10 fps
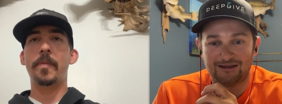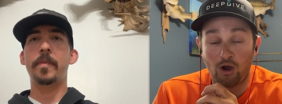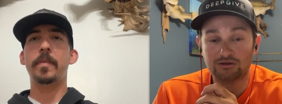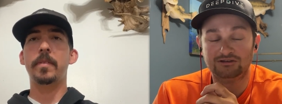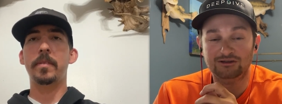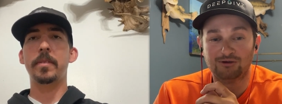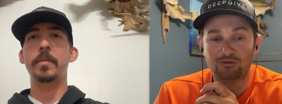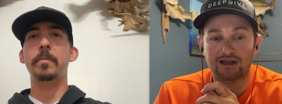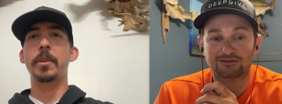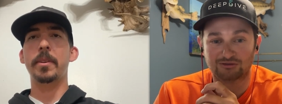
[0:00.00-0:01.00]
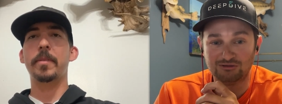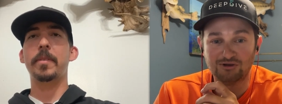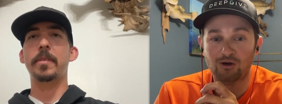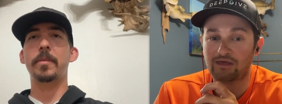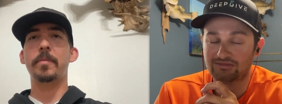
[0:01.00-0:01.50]
Speaker 1: Oh, you do? Okay, so you
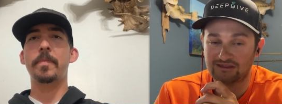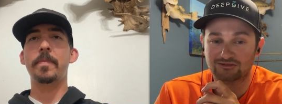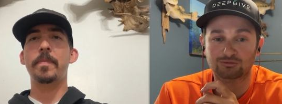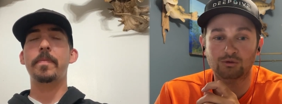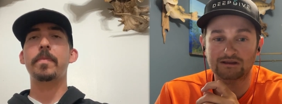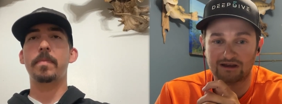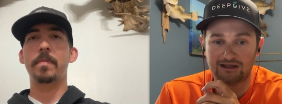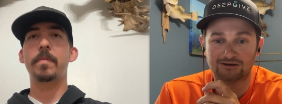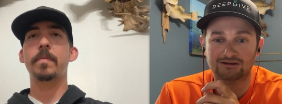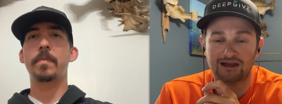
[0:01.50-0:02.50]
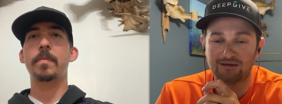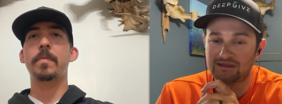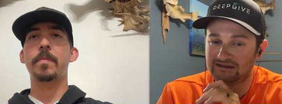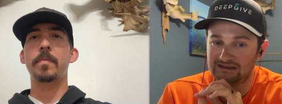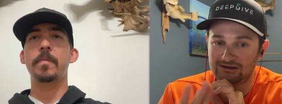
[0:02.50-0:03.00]
know that thing's sweet now. I
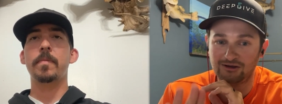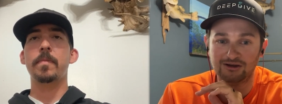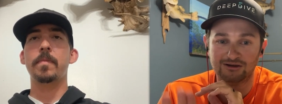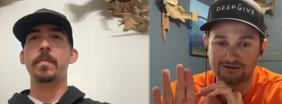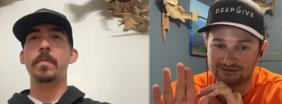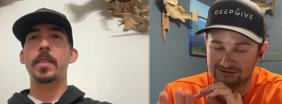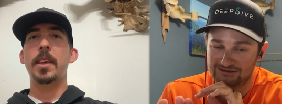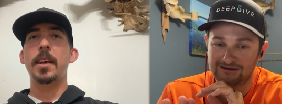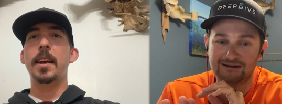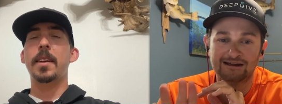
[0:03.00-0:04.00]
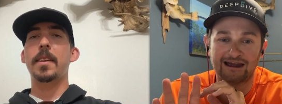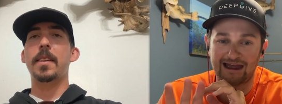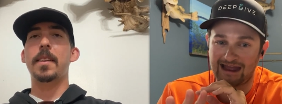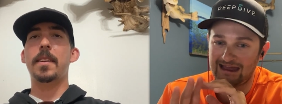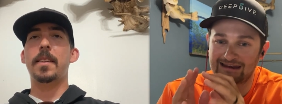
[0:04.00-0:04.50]
mean, it uh,
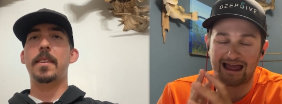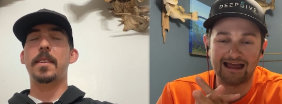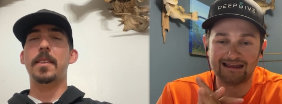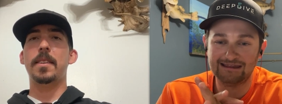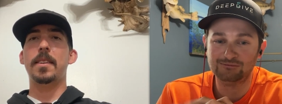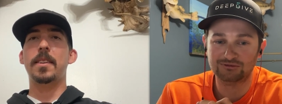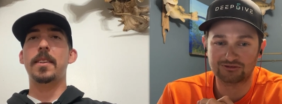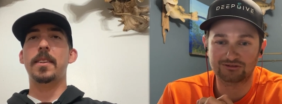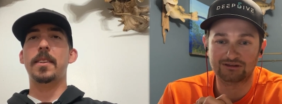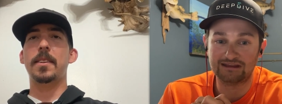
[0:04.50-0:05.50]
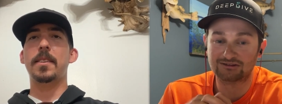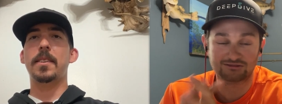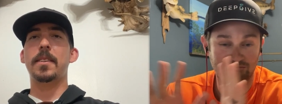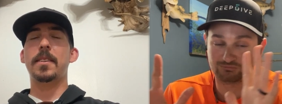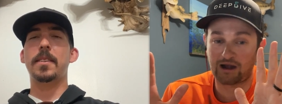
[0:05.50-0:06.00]
I I it was
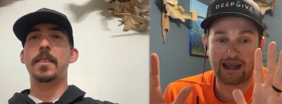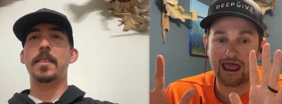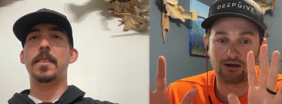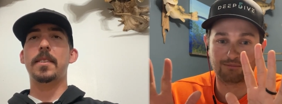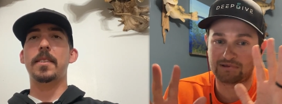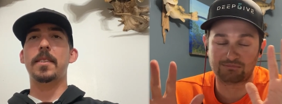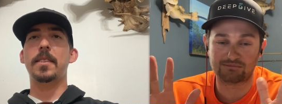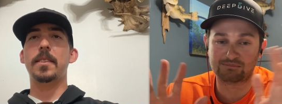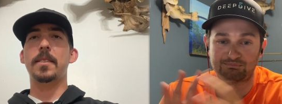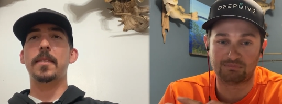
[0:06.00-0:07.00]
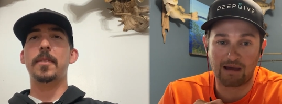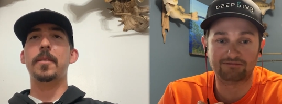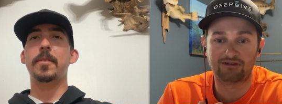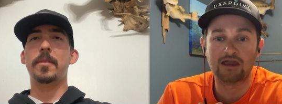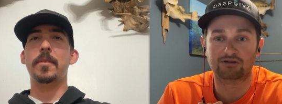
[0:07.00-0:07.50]
it's right now. I mean, my
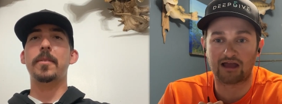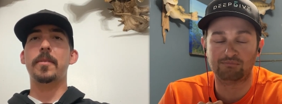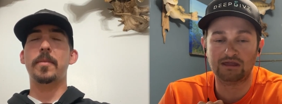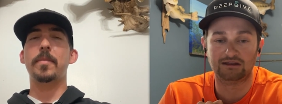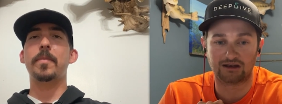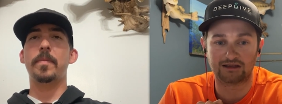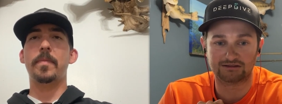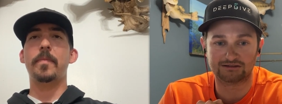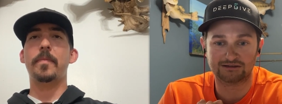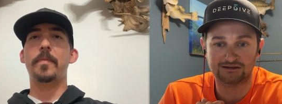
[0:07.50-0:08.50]
favorite I've been in lately.